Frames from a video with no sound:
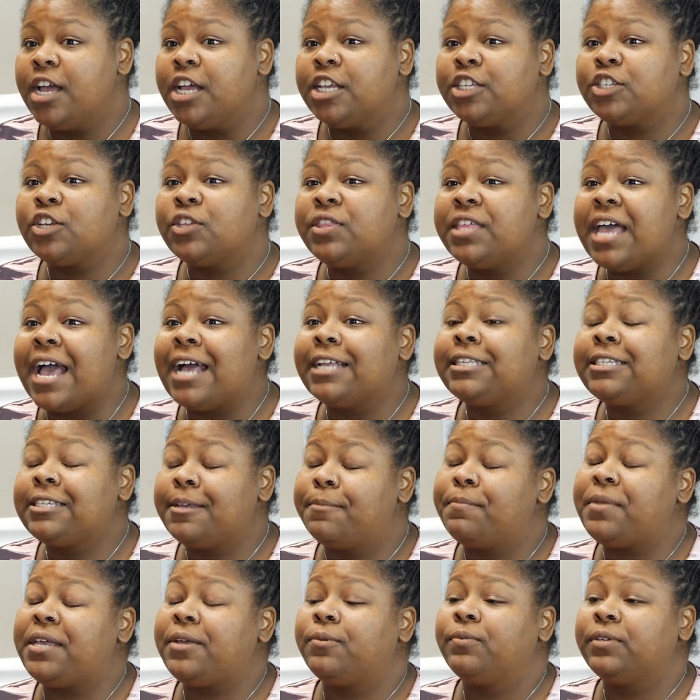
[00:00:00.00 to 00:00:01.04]
So that,
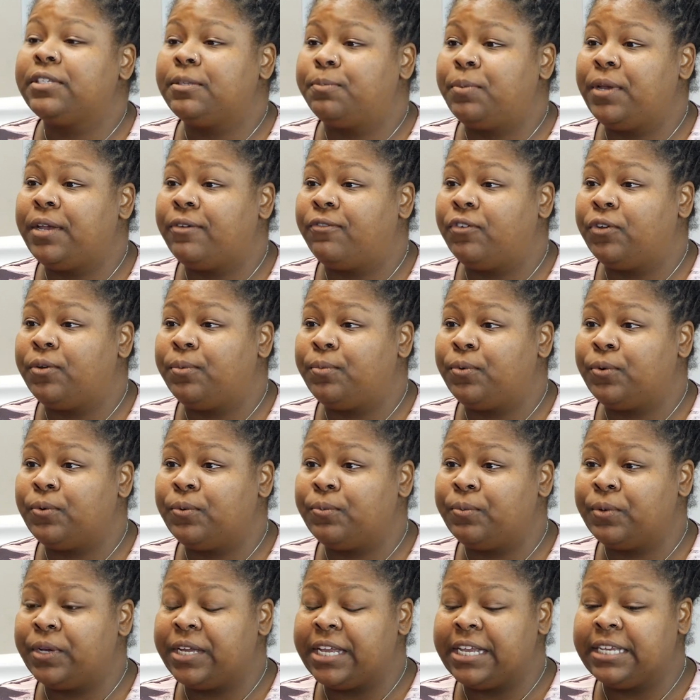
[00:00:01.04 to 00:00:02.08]
to me, was
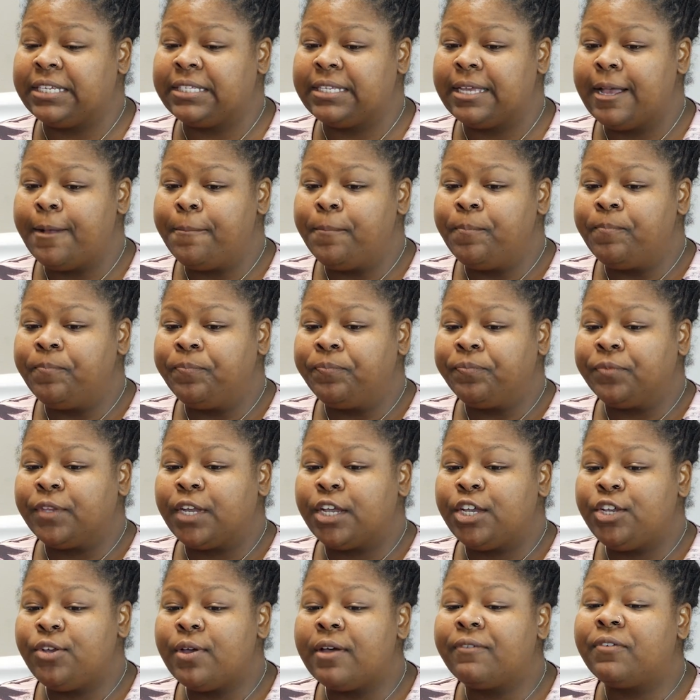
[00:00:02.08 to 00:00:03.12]
pivotal, because
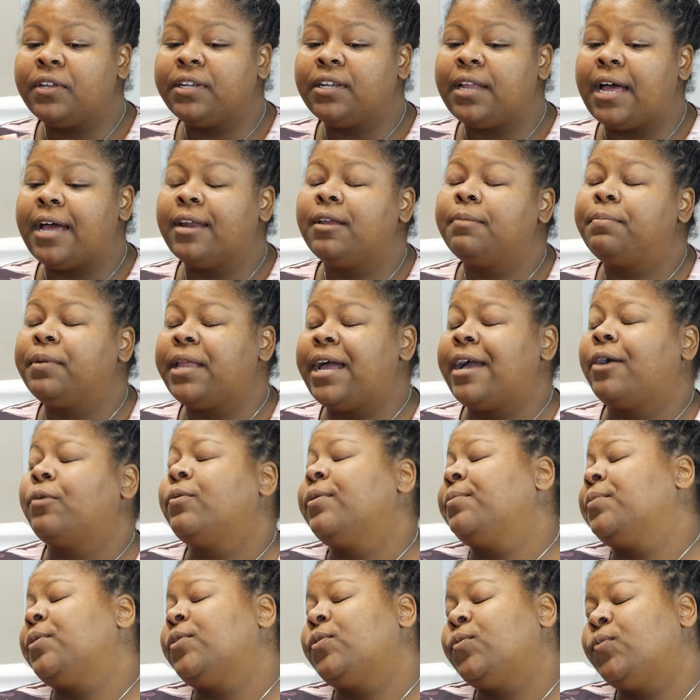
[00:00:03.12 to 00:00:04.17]
you have a lot of black
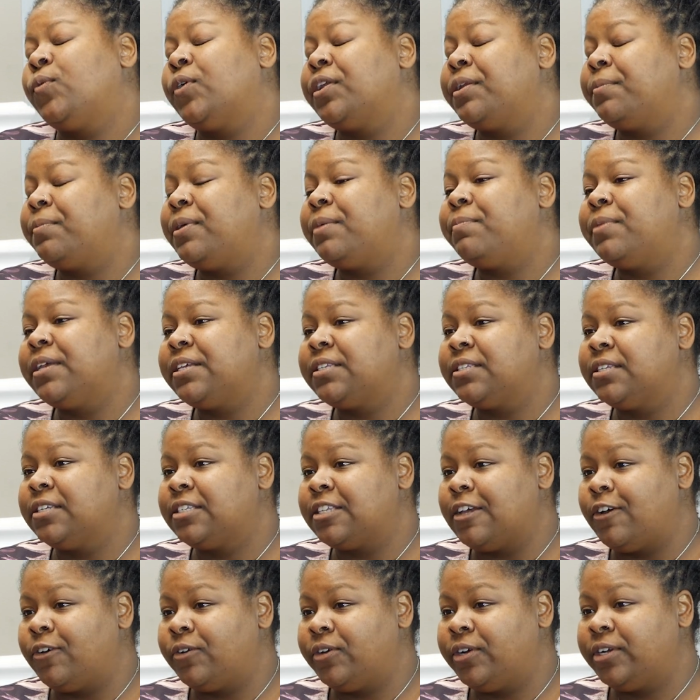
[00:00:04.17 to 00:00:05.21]
women who want to be
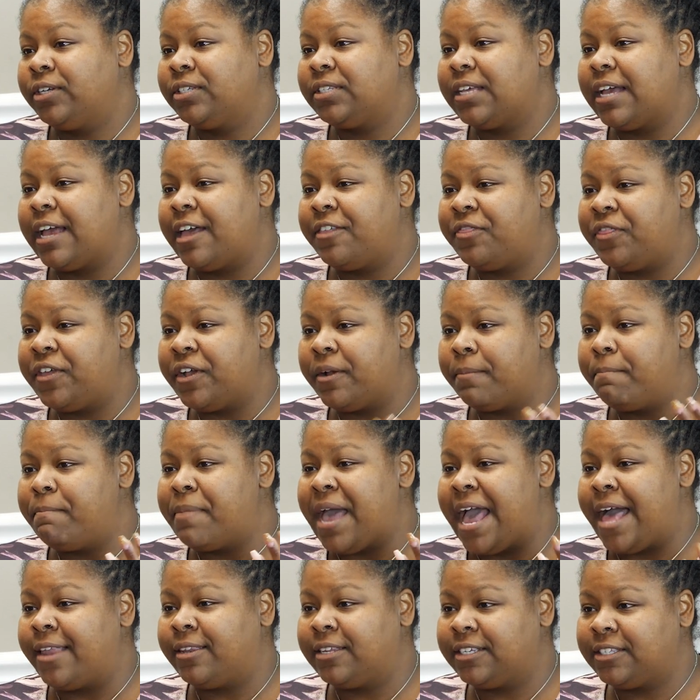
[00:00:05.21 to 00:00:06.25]
business owners, and they're
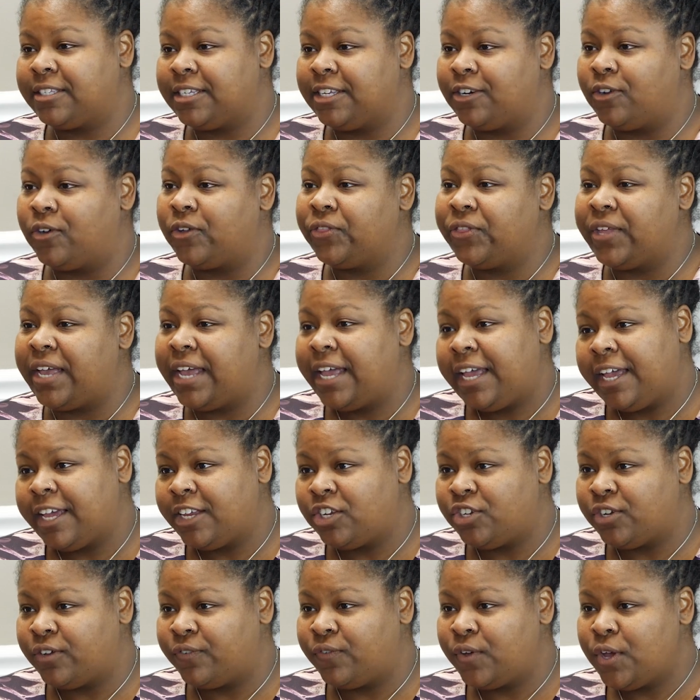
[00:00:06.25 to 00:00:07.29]
balancing on the
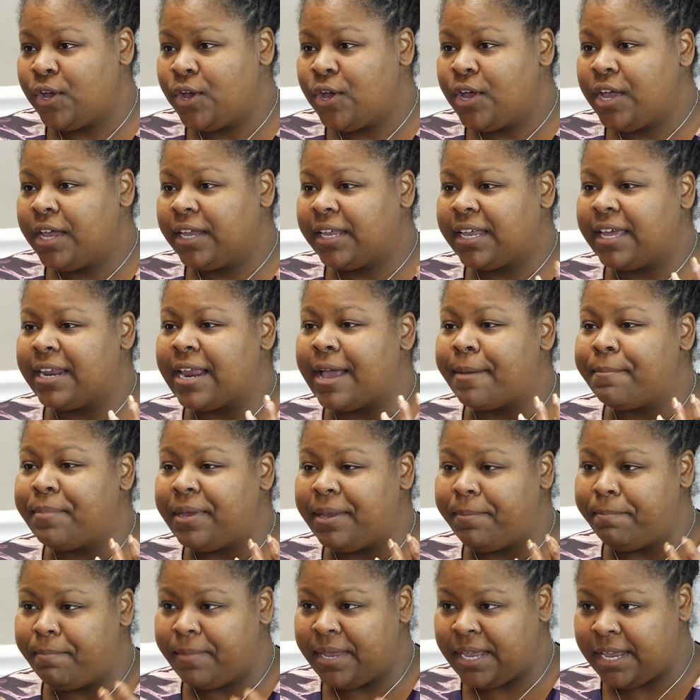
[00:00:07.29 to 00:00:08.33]
edge of, can I
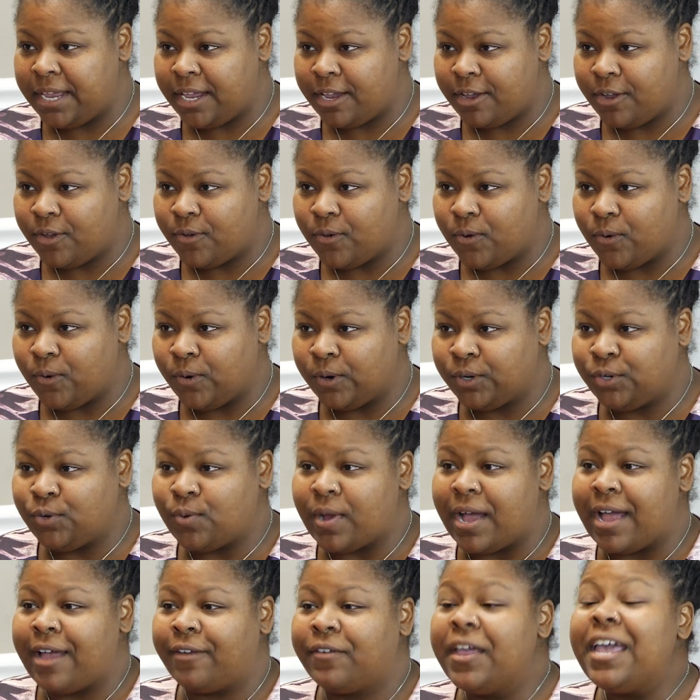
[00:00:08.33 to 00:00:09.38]
be me, or do
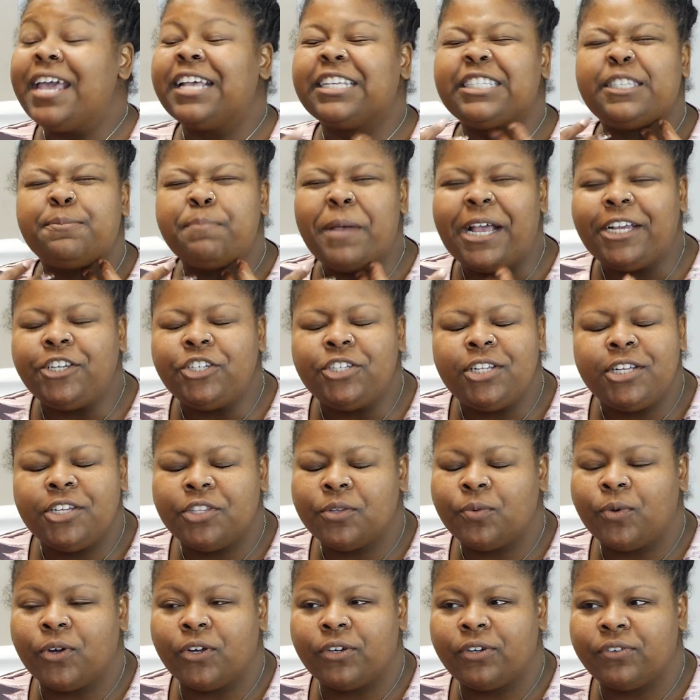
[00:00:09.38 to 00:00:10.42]
I have, especially in
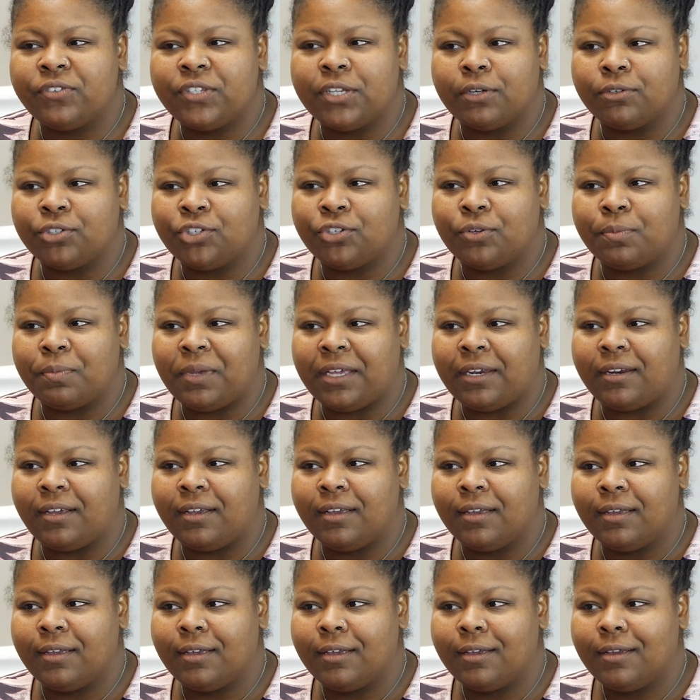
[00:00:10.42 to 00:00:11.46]
the world of social
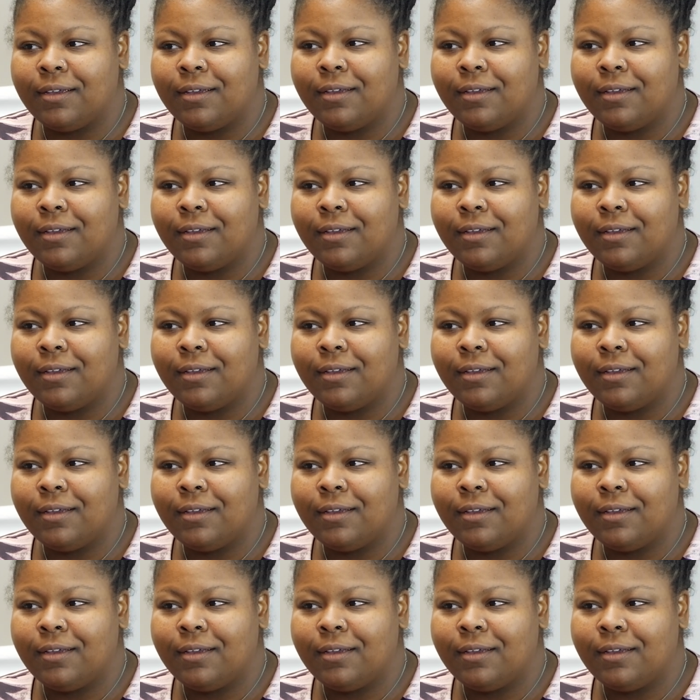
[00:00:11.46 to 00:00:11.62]
media.